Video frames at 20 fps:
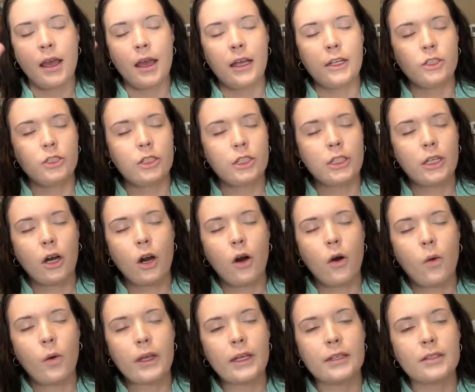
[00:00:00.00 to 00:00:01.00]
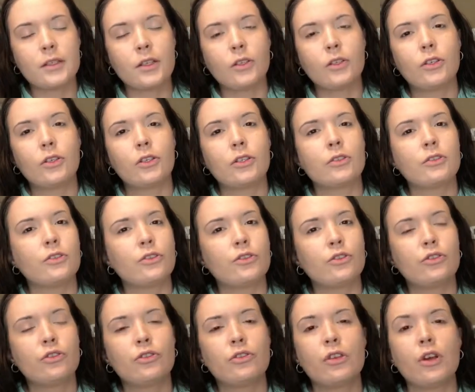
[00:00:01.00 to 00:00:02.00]
and she always looks
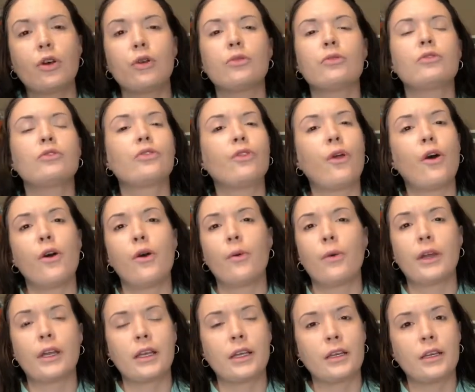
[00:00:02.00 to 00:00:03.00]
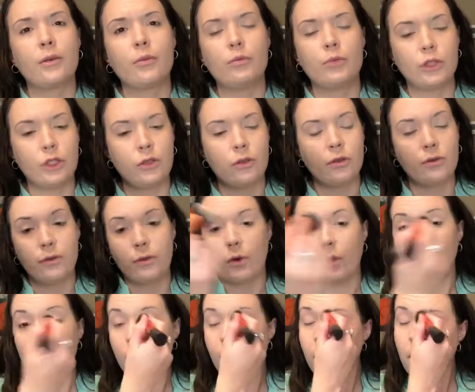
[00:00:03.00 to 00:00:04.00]
so glowing and
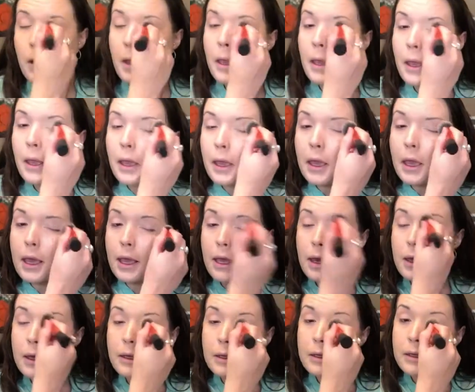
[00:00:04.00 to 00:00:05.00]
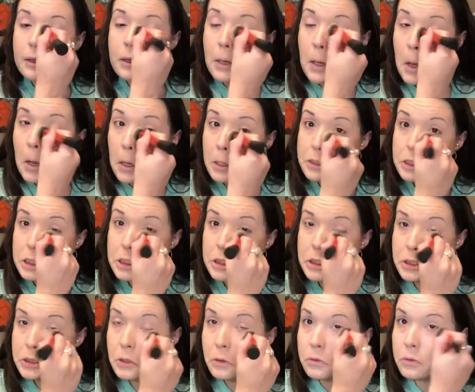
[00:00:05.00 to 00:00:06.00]
beautiful, and she's
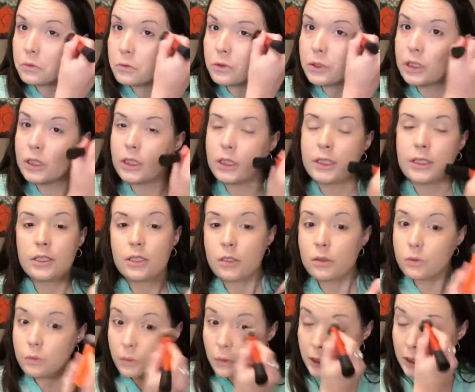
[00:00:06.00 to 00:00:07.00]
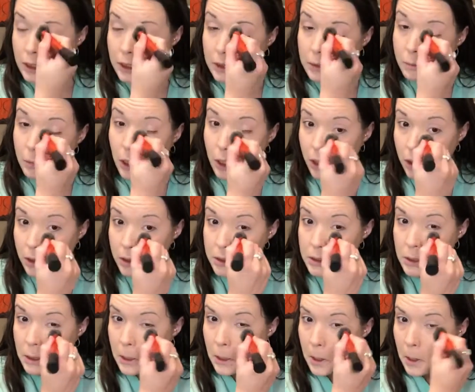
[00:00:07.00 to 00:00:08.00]
just a really sweet
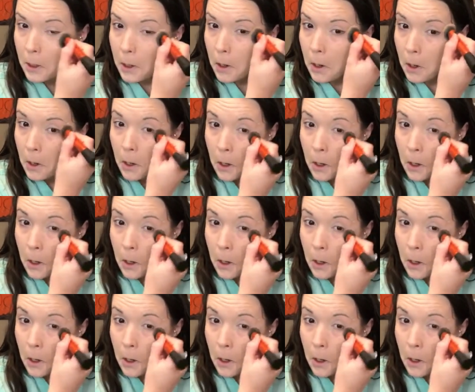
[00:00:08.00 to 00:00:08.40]
person.